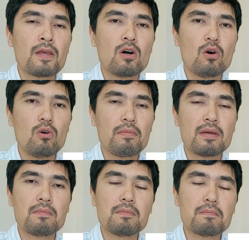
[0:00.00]
or
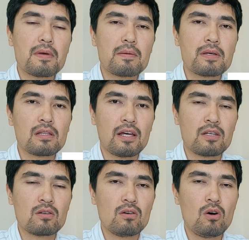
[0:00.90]
maybe
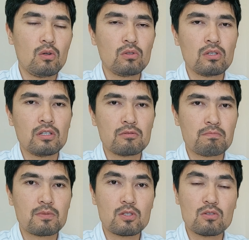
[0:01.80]
like all the
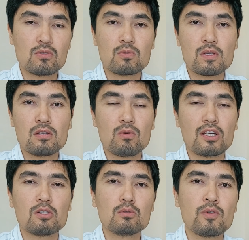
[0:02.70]
students within one
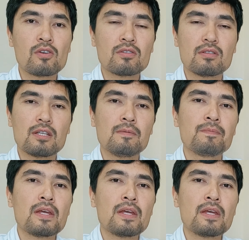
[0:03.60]
university.